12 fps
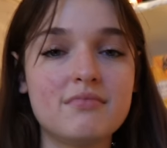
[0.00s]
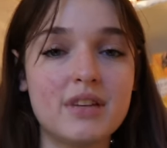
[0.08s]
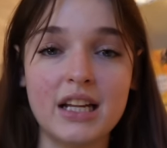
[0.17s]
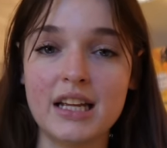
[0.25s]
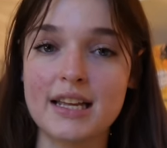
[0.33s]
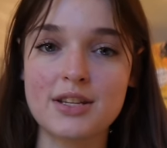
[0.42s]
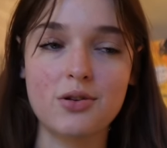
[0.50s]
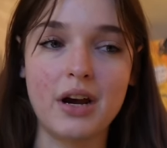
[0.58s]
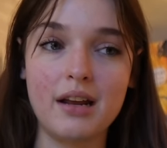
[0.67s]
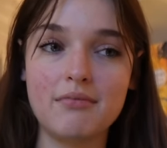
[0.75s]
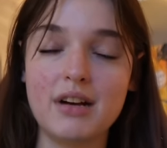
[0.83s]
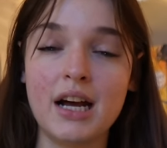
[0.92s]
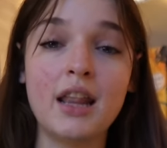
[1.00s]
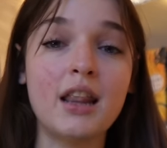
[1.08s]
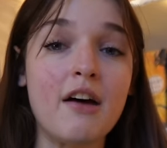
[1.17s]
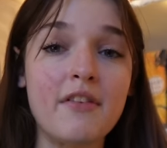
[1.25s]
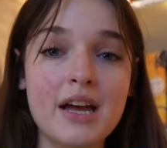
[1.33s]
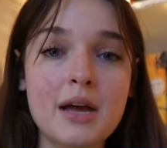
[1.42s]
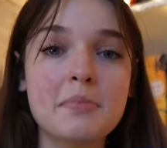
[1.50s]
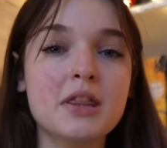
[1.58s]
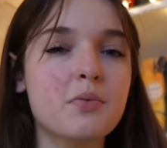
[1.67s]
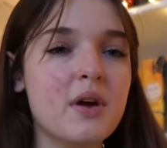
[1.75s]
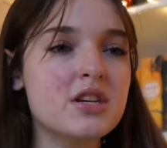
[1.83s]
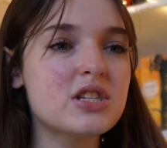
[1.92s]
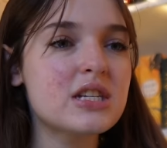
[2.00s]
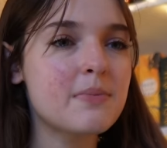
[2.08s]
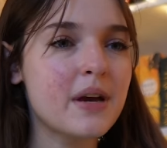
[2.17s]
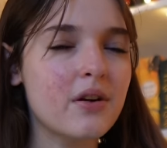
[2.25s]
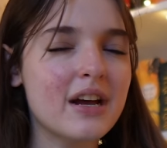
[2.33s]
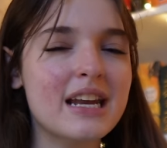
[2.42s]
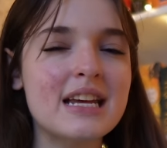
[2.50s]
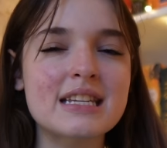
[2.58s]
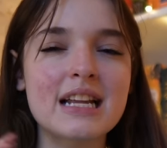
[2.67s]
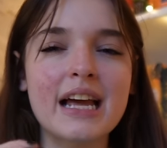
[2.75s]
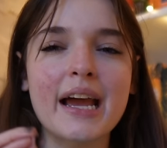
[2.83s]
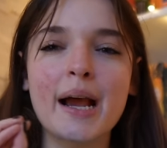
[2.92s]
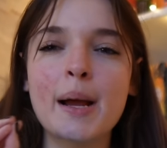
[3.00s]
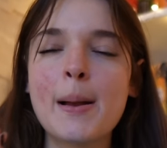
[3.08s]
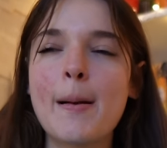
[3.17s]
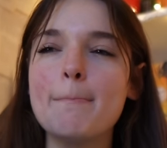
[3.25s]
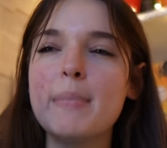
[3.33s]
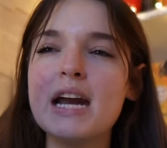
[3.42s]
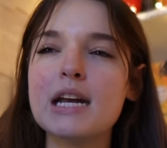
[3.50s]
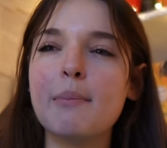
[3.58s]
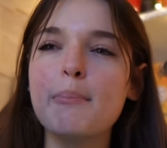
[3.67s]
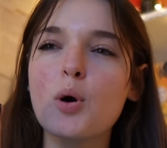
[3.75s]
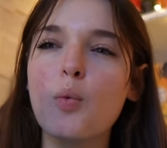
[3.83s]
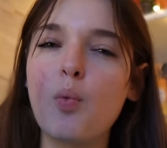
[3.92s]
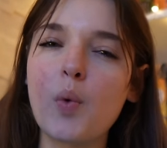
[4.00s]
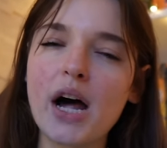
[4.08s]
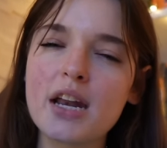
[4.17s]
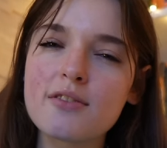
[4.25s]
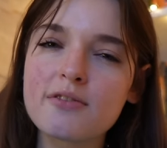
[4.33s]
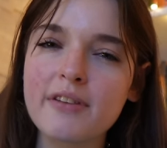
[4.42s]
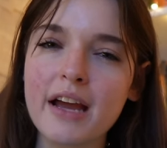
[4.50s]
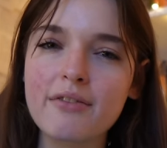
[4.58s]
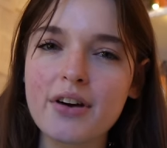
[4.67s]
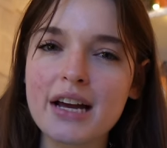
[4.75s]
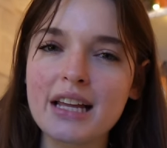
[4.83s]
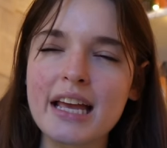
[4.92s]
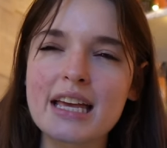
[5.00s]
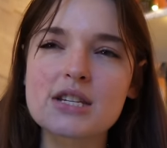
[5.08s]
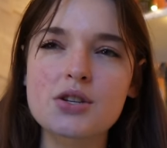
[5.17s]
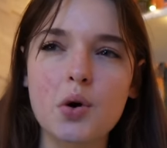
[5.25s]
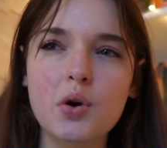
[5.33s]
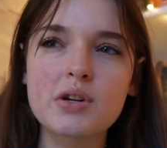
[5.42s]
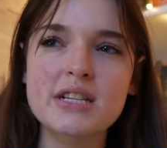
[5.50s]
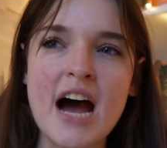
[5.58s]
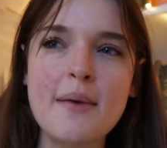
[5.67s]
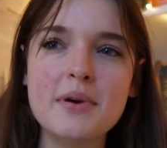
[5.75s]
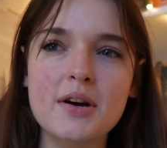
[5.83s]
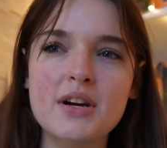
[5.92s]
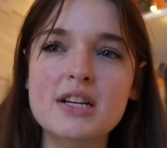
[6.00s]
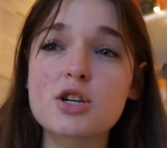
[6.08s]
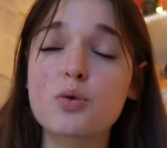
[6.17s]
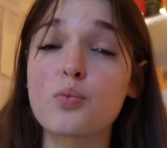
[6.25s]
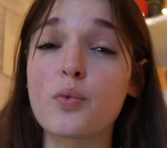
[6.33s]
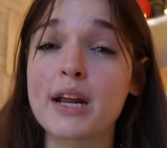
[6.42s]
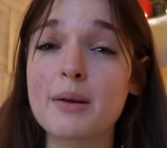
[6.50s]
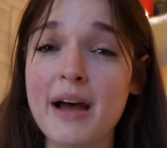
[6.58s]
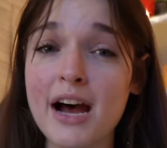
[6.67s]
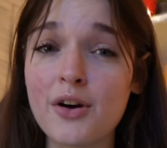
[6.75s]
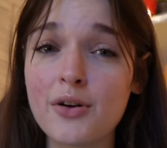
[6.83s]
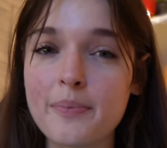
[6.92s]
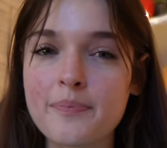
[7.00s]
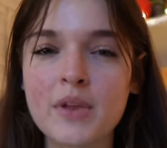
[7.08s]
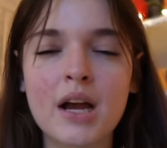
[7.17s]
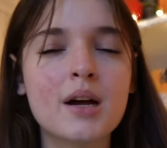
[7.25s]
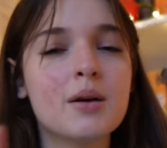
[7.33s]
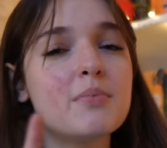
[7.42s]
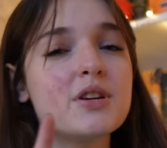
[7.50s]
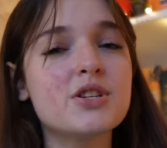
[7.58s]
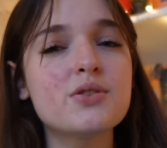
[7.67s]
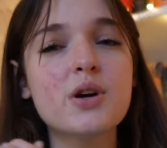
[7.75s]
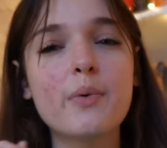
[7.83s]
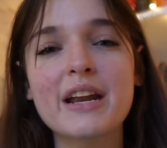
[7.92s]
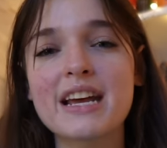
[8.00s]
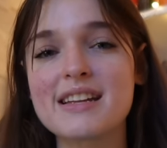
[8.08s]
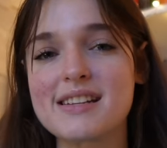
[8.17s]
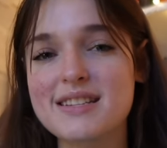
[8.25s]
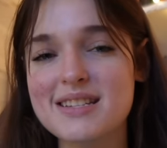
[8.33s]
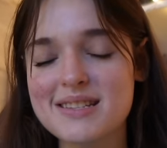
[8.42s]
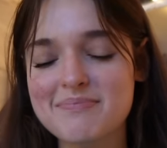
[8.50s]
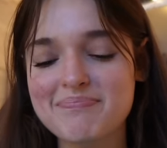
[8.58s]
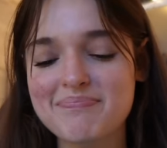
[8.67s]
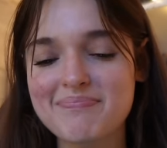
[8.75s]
And like, that's great. I love it. But the Regency period isn't like my number one favorite like historical time period to read about. But do you know what is?